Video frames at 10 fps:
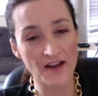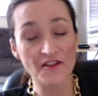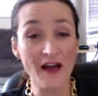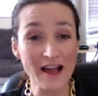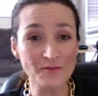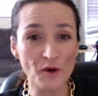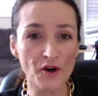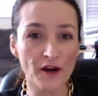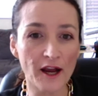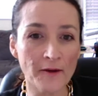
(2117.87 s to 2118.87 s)
The last
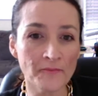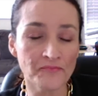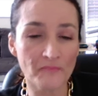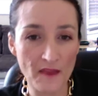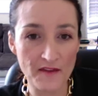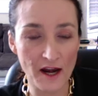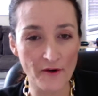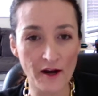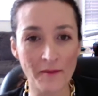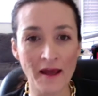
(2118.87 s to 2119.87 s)
program that I
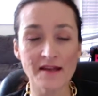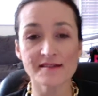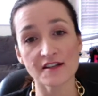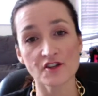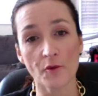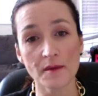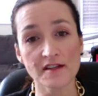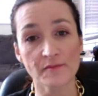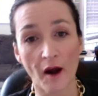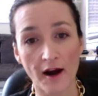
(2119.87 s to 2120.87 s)
recommend is Adobe
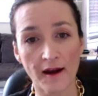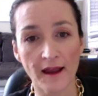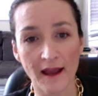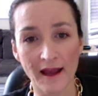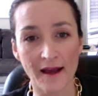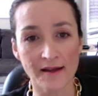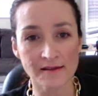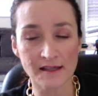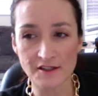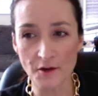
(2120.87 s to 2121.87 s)
Spark, and
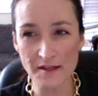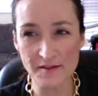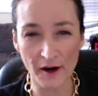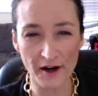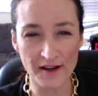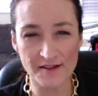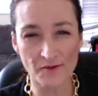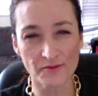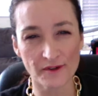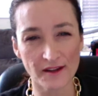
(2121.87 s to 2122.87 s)
Adobe Spark is a
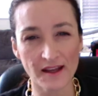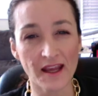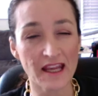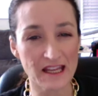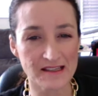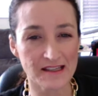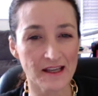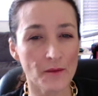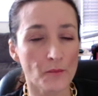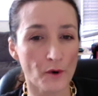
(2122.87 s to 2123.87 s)
really
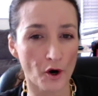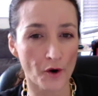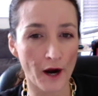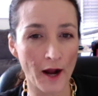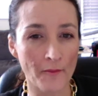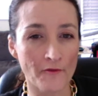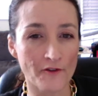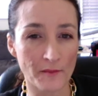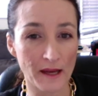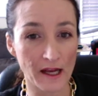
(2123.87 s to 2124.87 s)
easy program for
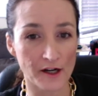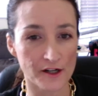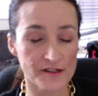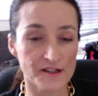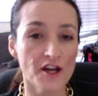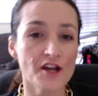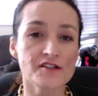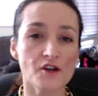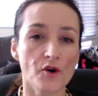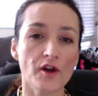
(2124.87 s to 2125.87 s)
beginners.
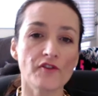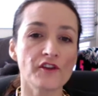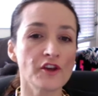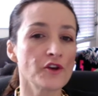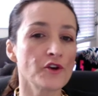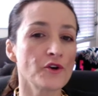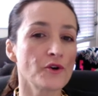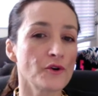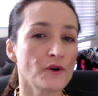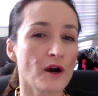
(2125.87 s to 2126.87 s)
So if
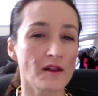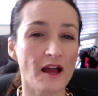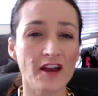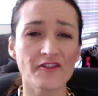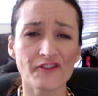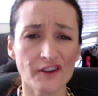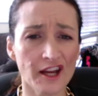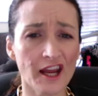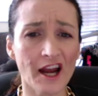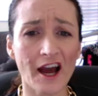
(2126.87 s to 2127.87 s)
you are like
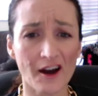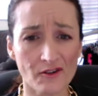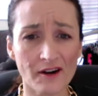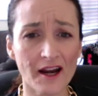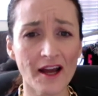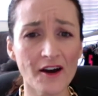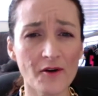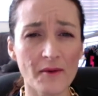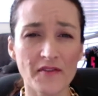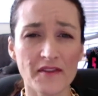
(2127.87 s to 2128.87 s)
freaking out right now
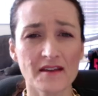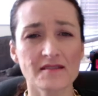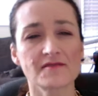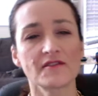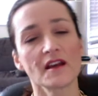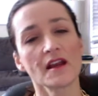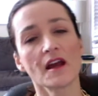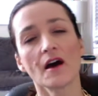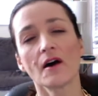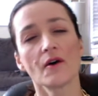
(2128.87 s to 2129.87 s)
about this
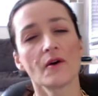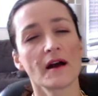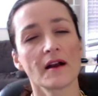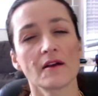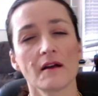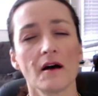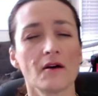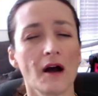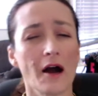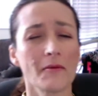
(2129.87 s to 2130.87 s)
video and you're like, oh,
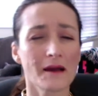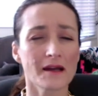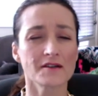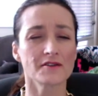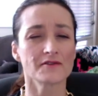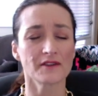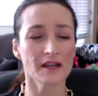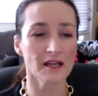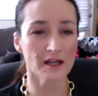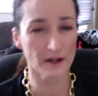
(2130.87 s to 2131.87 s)
how am I going to do a
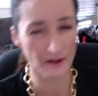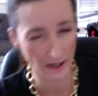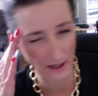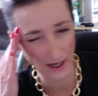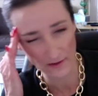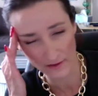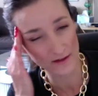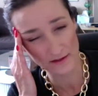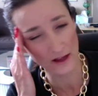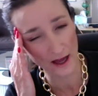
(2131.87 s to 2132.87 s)
video? I hate
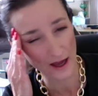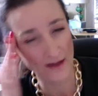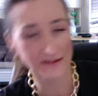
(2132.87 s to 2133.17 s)
this class.